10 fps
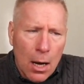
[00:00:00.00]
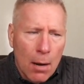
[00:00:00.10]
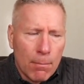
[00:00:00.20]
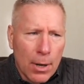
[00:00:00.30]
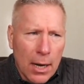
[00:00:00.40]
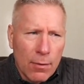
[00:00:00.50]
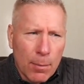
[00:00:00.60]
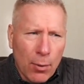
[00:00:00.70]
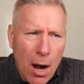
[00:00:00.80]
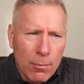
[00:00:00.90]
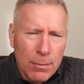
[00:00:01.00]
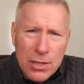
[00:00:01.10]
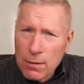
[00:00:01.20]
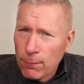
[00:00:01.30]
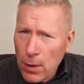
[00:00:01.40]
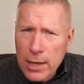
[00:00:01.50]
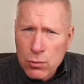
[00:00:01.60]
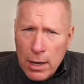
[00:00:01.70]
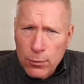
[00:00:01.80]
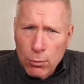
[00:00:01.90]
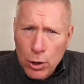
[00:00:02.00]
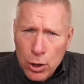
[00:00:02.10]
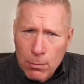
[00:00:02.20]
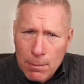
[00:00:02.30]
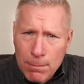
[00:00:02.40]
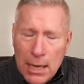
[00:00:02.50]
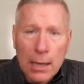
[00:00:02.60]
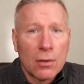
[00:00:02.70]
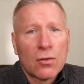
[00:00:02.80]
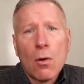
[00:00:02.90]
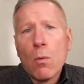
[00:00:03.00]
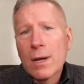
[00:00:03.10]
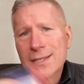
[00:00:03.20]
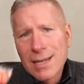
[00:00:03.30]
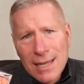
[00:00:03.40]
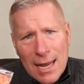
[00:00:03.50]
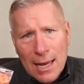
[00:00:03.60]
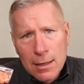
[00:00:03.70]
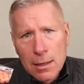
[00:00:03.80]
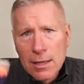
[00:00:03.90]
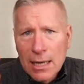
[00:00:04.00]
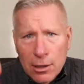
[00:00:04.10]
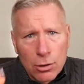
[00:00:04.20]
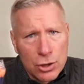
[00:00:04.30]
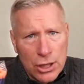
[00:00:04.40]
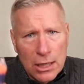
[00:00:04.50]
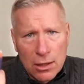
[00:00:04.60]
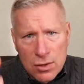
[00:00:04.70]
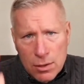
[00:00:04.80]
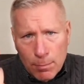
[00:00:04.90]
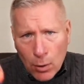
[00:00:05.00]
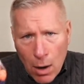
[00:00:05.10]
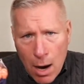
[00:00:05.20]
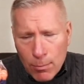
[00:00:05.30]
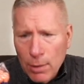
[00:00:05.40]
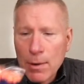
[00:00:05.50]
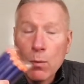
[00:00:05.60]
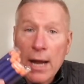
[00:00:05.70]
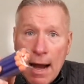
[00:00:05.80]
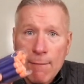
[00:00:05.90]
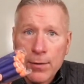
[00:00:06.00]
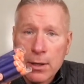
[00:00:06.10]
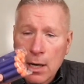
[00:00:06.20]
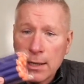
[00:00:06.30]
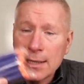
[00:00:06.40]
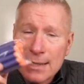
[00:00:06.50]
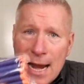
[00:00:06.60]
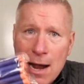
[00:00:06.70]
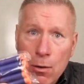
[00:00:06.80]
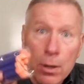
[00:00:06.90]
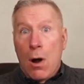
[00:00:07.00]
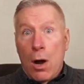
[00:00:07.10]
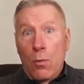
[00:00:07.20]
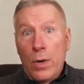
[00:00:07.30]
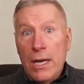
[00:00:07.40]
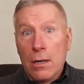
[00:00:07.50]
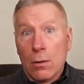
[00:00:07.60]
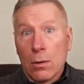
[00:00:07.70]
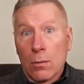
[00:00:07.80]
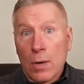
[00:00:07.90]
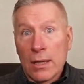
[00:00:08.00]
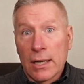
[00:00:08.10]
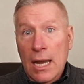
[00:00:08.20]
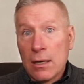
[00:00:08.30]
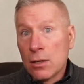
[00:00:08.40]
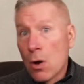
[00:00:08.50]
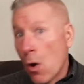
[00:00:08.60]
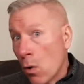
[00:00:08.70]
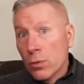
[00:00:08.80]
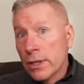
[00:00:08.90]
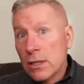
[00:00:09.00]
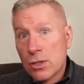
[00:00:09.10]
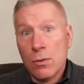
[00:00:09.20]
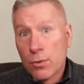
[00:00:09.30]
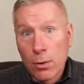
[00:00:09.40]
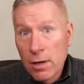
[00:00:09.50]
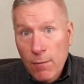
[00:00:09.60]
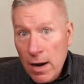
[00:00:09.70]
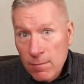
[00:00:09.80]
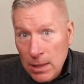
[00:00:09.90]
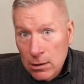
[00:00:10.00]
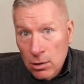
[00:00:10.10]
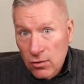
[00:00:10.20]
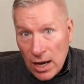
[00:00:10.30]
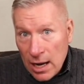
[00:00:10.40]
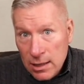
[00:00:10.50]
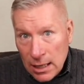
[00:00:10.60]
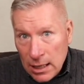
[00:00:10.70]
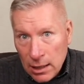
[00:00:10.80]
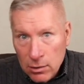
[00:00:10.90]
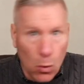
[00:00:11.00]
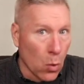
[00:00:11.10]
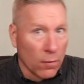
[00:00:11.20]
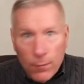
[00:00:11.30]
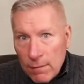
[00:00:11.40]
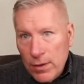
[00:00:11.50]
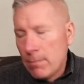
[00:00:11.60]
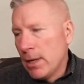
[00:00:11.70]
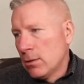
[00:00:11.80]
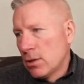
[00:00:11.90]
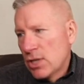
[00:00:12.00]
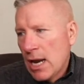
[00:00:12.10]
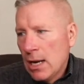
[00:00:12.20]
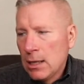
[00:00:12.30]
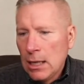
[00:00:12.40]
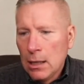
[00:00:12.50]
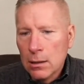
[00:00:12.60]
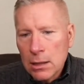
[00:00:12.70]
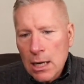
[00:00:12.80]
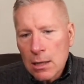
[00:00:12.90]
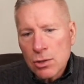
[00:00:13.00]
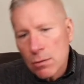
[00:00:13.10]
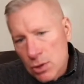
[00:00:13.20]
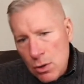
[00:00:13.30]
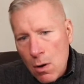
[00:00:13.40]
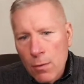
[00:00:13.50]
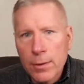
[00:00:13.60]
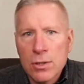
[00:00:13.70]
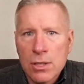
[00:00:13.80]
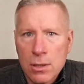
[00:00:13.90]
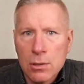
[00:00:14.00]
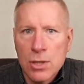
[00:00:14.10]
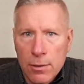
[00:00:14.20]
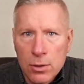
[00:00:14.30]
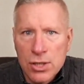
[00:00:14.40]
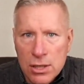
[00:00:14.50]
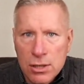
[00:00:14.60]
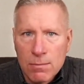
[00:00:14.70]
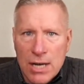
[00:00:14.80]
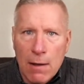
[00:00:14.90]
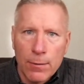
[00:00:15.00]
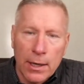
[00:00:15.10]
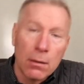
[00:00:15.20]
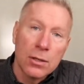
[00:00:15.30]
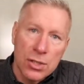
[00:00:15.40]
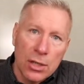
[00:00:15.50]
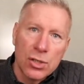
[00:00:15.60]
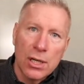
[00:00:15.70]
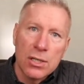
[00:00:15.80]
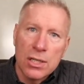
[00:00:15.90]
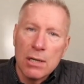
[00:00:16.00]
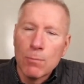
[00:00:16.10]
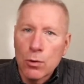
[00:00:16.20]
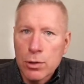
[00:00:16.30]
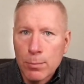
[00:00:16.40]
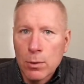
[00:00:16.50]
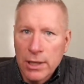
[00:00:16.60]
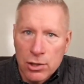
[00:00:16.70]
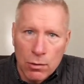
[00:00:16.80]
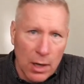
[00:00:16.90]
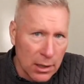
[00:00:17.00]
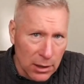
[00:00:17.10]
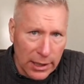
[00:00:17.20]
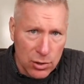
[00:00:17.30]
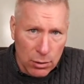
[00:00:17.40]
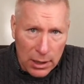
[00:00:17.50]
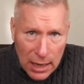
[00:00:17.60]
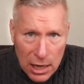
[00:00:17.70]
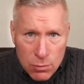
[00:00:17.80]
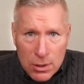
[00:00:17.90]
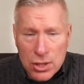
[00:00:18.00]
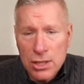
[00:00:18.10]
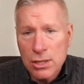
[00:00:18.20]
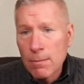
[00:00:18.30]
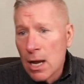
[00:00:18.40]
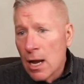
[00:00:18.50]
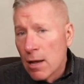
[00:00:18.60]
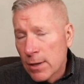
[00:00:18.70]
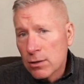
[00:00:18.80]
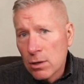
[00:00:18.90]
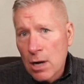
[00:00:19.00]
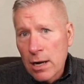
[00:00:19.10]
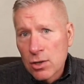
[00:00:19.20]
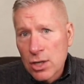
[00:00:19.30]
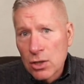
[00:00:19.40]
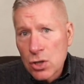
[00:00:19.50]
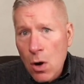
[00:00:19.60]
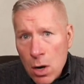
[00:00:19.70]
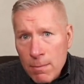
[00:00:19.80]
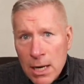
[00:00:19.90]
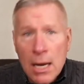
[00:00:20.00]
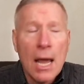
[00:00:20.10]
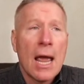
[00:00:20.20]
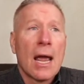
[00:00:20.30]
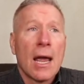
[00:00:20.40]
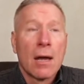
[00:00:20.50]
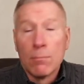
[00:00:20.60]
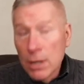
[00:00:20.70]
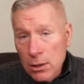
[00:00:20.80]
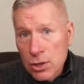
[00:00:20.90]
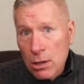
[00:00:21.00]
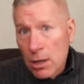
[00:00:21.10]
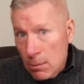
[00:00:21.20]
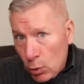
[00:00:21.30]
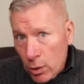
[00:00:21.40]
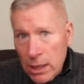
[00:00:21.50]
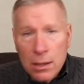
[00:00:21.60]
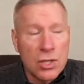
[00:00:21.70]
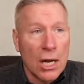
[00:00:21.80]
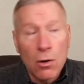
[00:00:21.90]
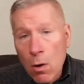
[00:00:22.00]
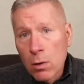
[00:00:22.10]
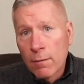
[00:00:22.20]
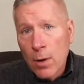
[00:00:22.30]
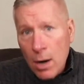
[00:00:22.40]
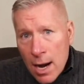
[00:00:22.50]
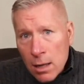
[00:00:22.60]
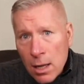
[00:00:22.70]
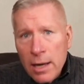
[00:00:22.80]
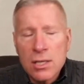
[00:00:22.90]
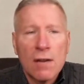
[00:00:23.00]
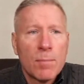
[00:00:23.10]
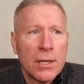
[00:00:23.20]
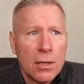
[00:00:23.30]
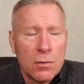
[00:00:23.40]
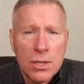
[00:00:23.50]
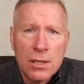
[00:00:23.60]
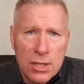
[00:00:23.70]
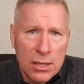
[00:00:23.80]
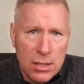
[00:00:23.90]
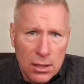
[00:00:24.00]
but the problem is it flies right through a human being. So once again, the energy is the problem, and we have to cut it down. Are we relegated only to 35 meters and in, or 50 meters and in? And the answer is no. There's other systems out there, such as the Multiple Integrated Laser Engagement System that the United States Army, military, Marines, and all of our allies have been using since